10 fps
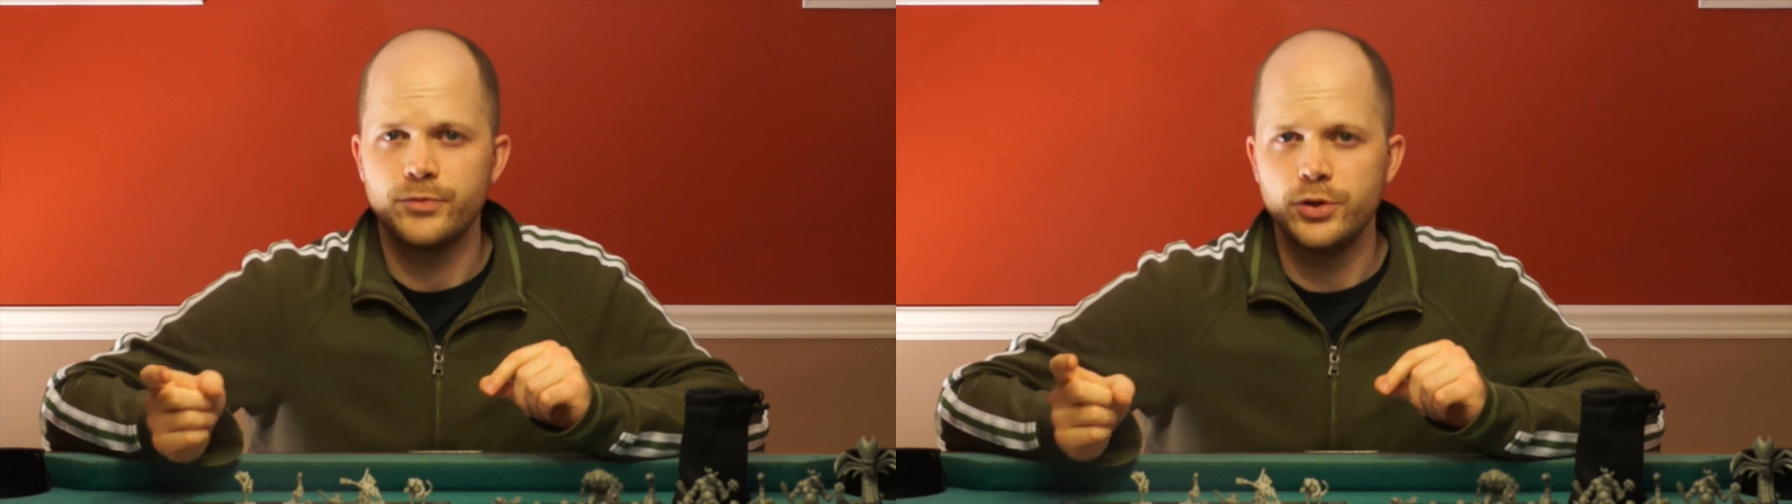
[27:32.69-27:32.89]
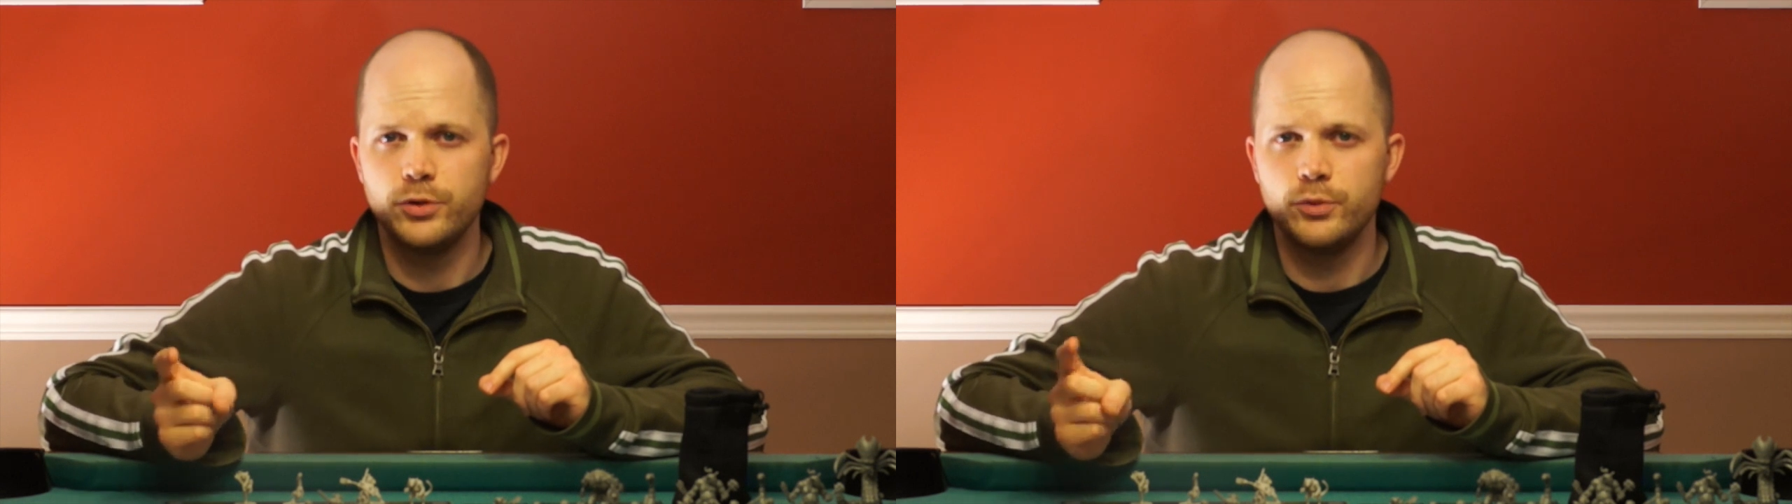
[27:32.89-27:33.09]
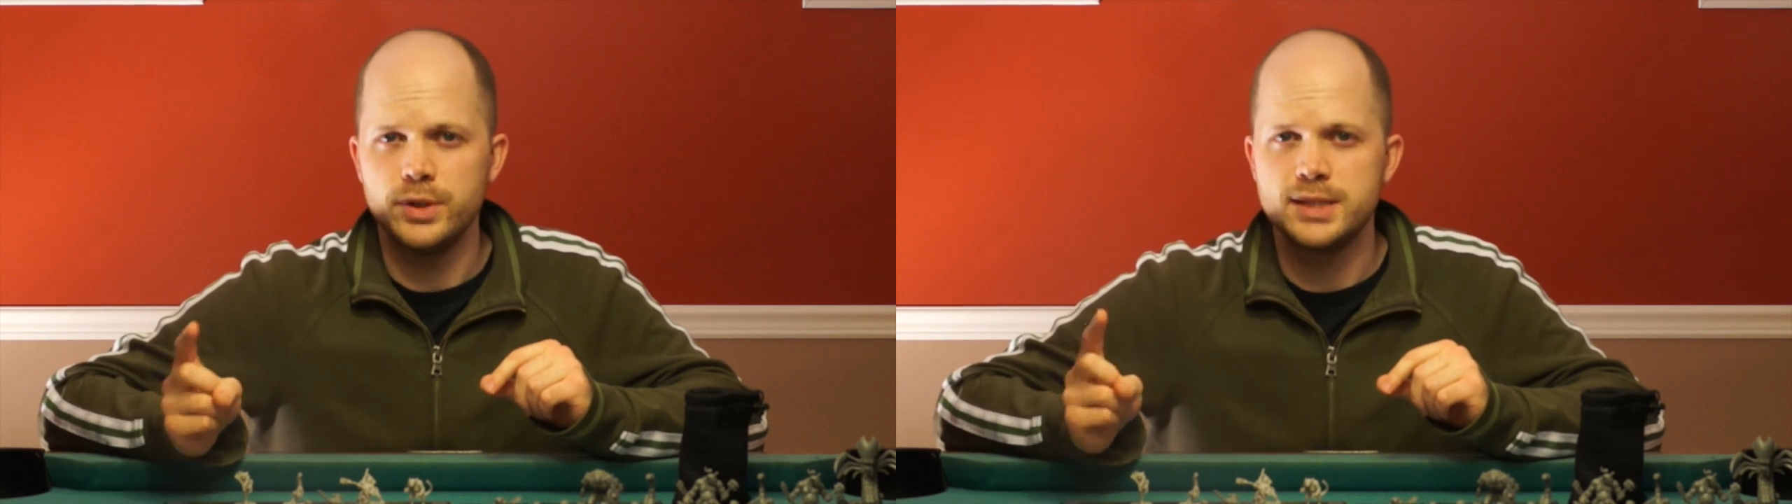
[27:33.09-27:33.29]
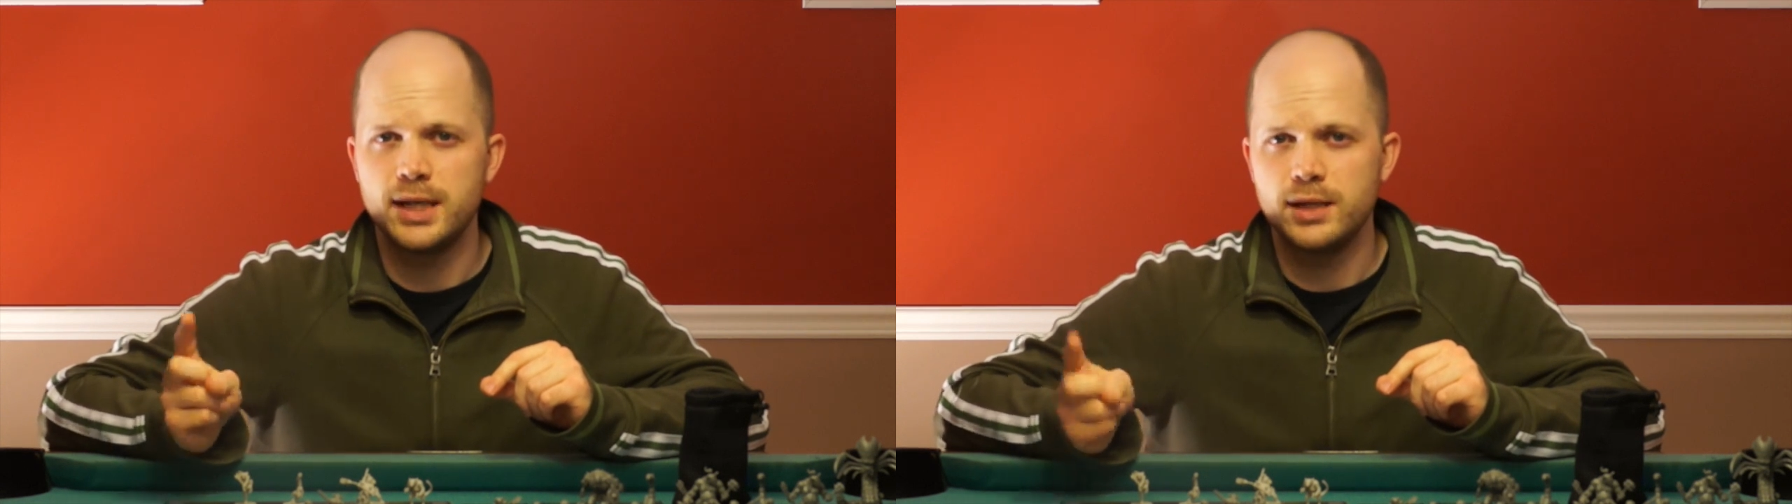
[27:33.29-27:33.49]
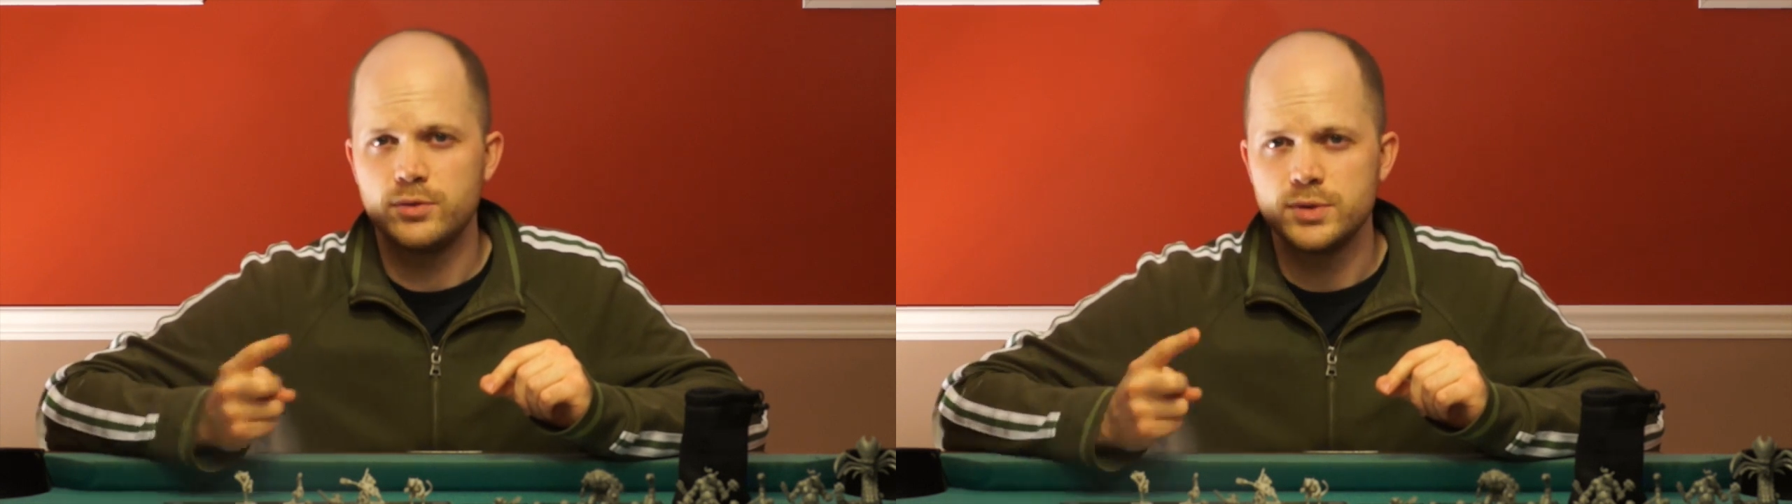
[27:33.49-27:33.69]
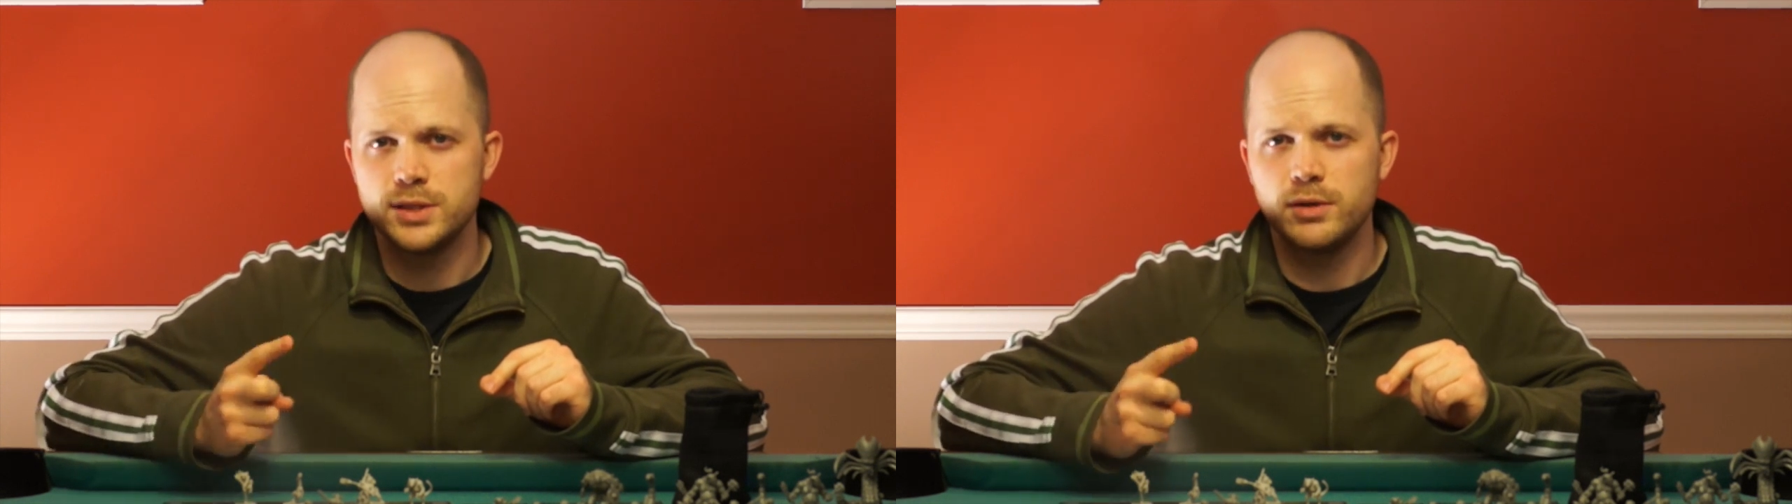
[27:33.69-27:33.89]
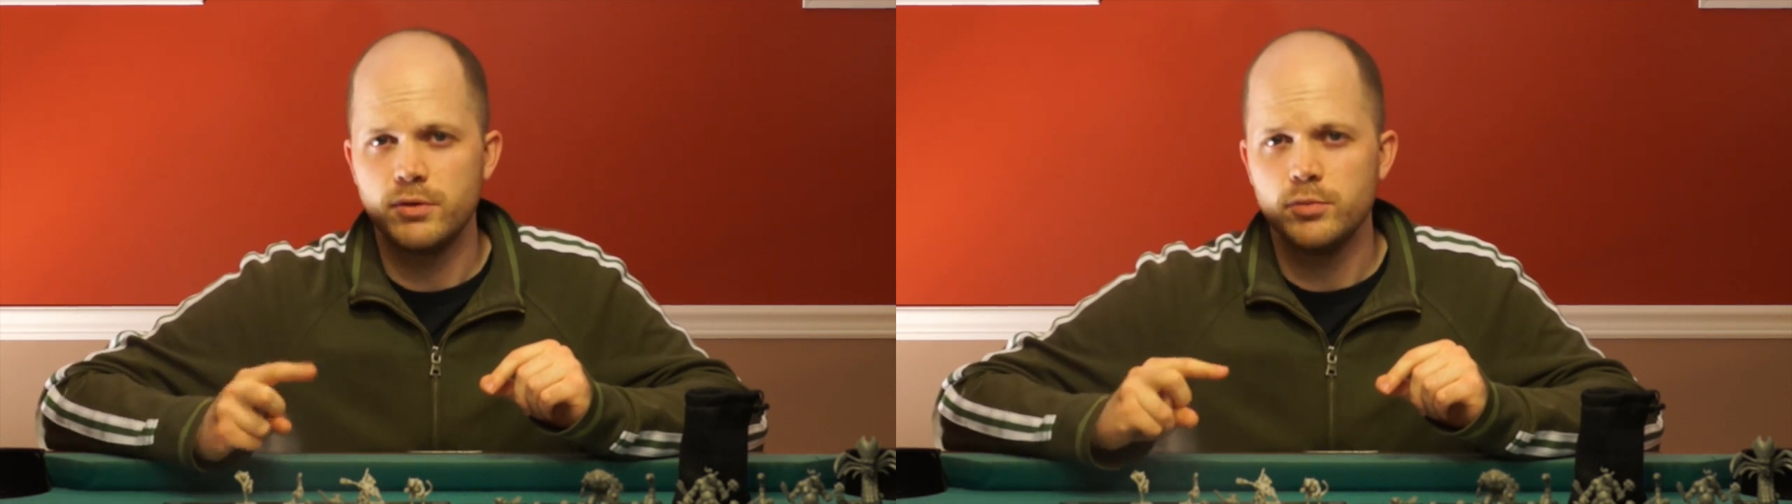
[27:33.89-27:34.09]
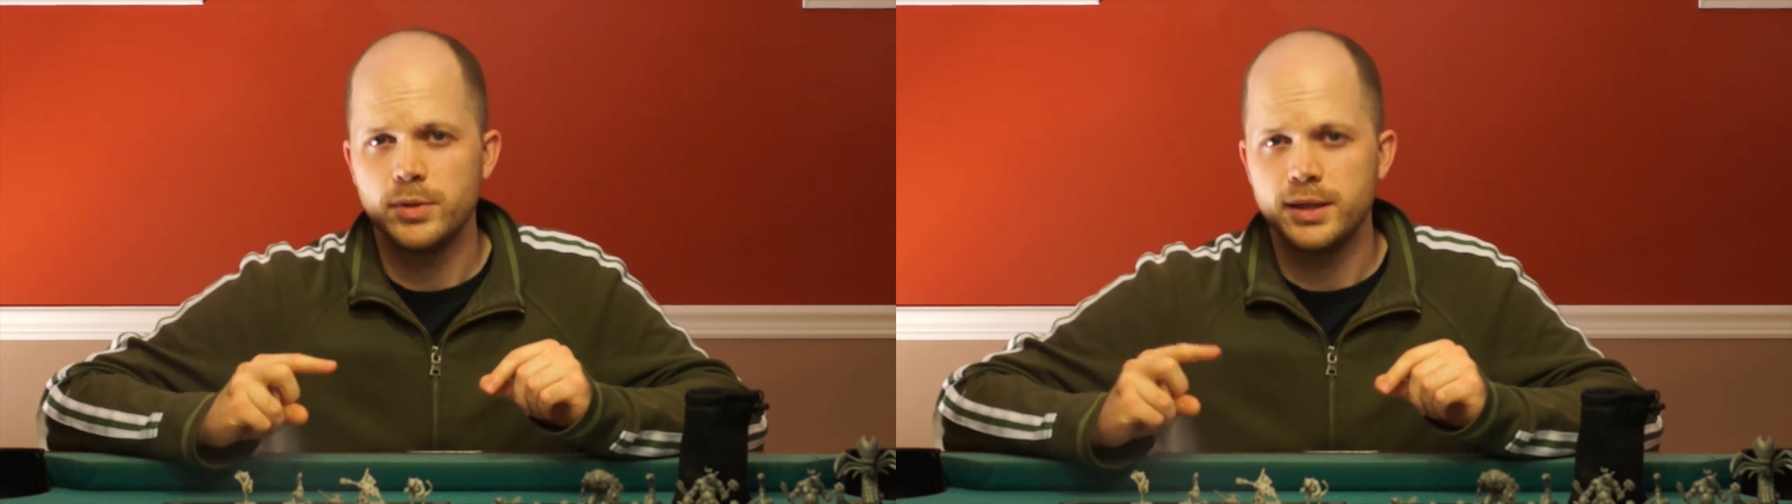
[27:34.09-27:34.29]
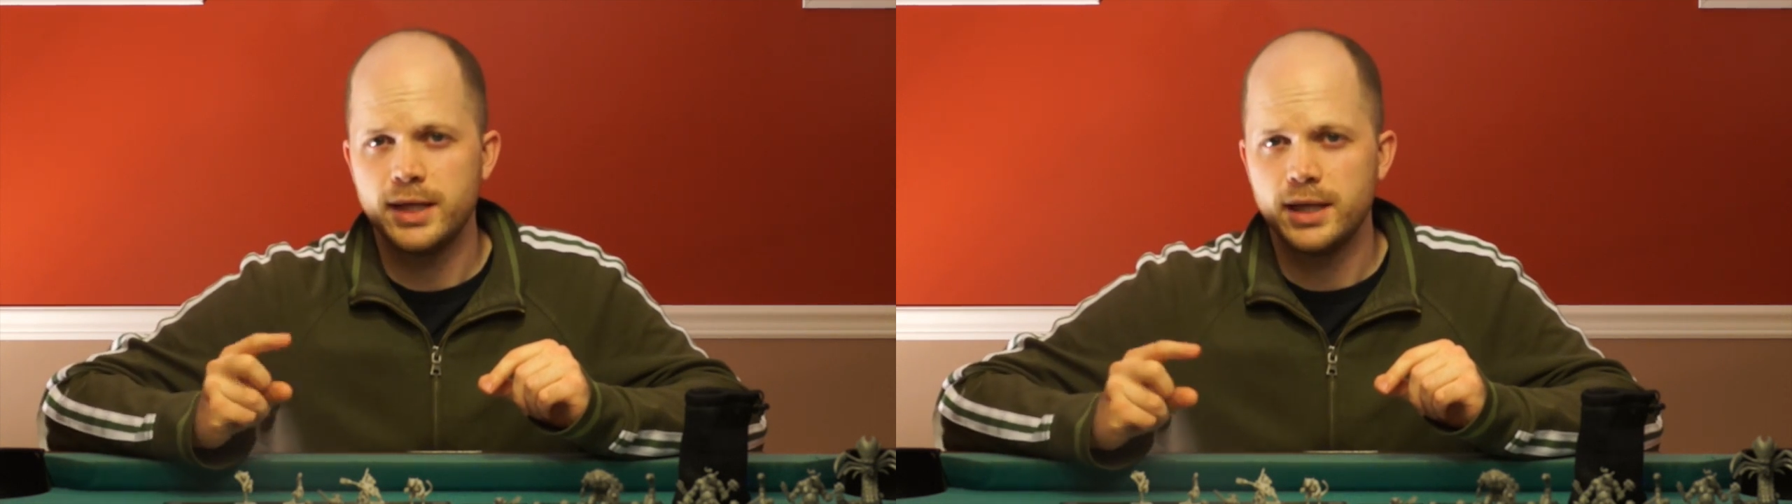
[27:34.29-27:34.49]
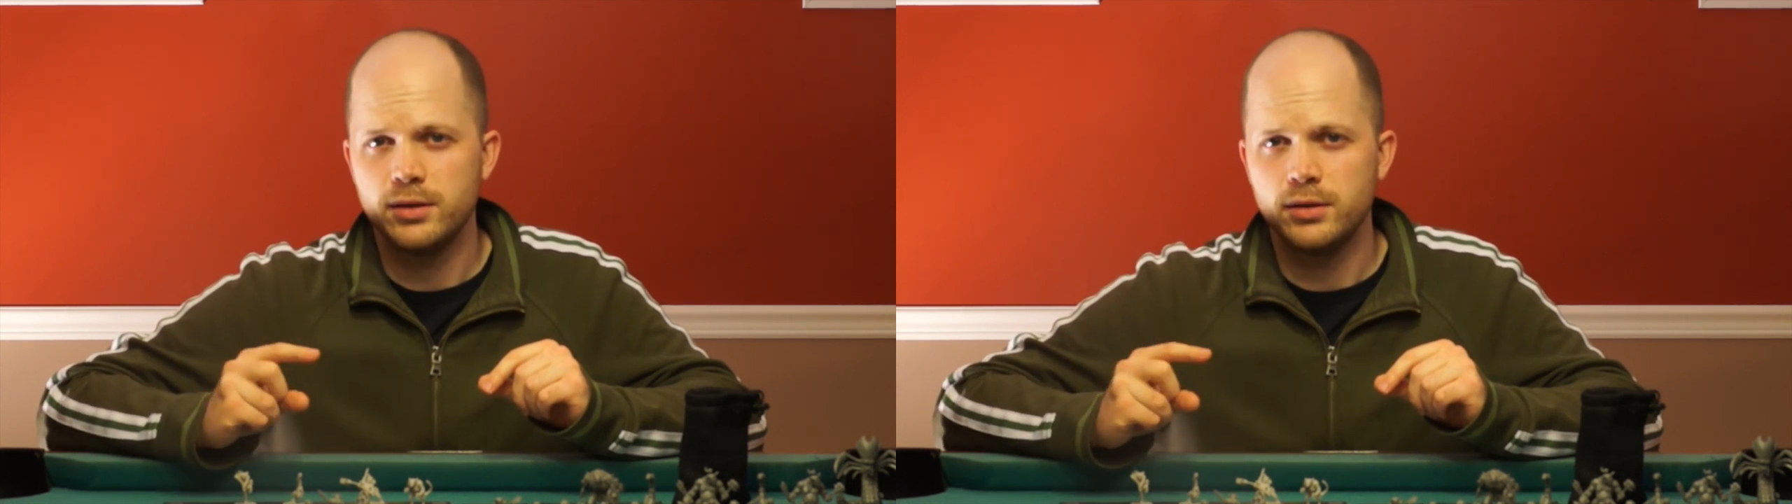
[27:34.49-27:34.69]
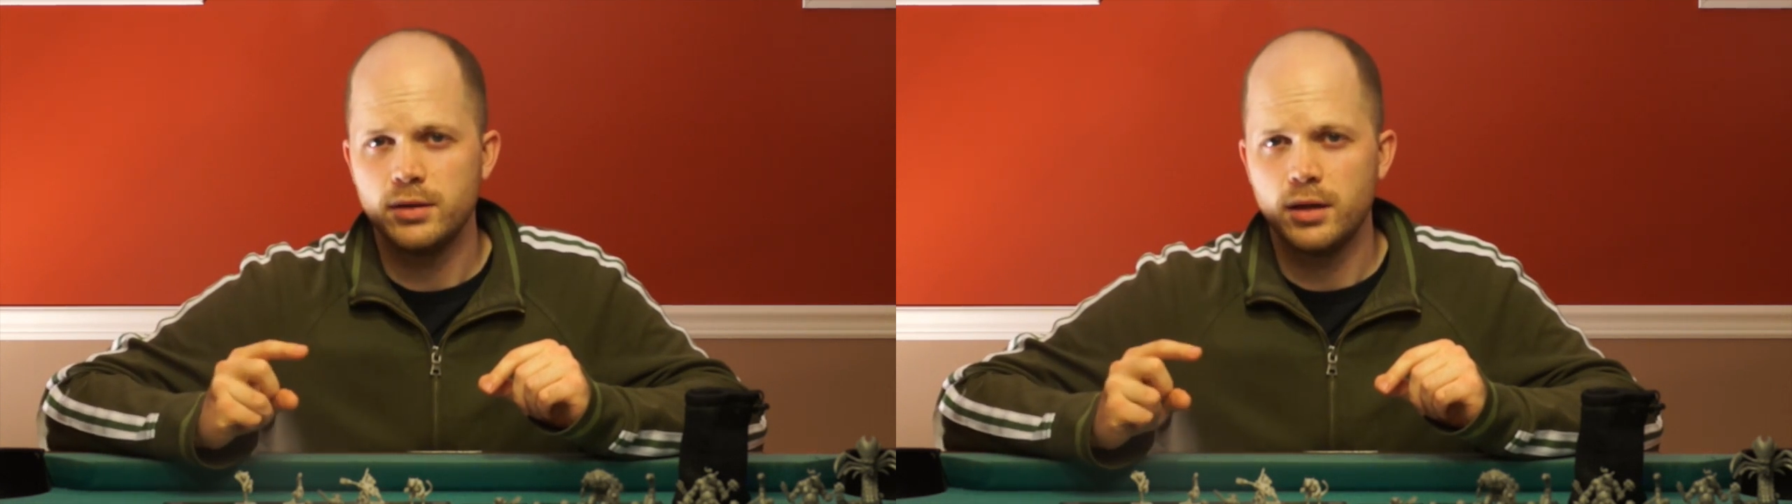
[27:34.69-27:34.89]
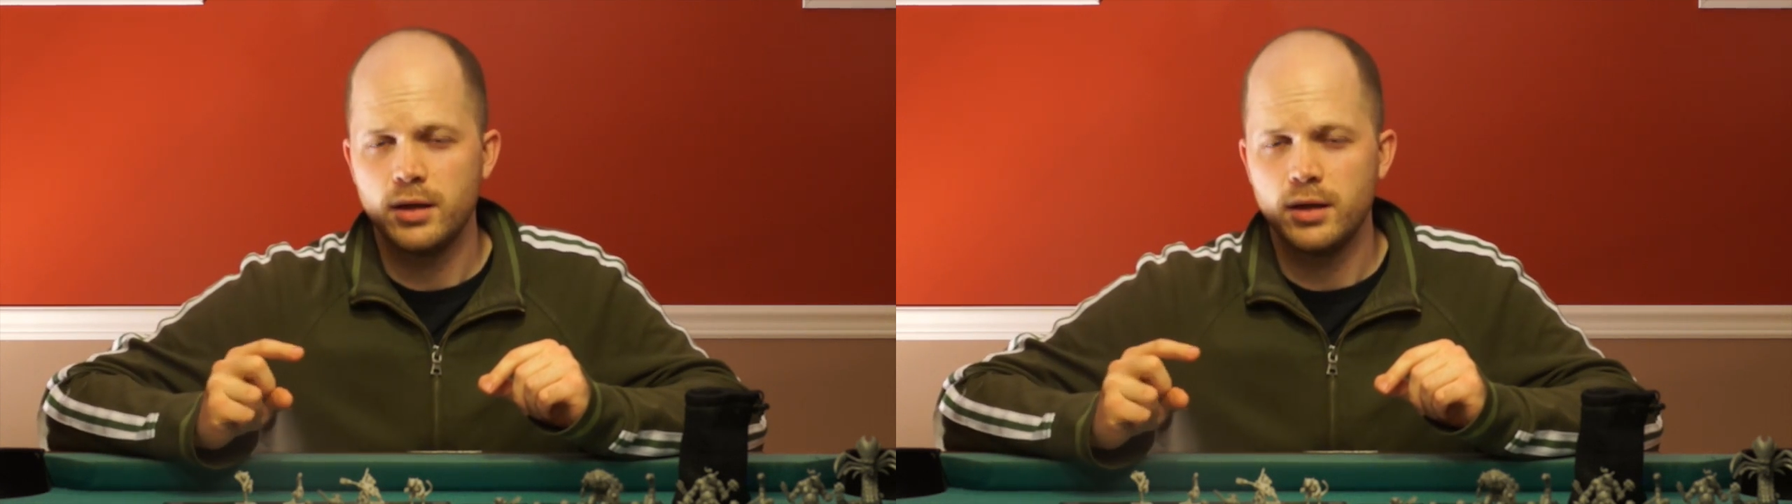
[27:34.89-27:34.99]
you reset it to 0, but then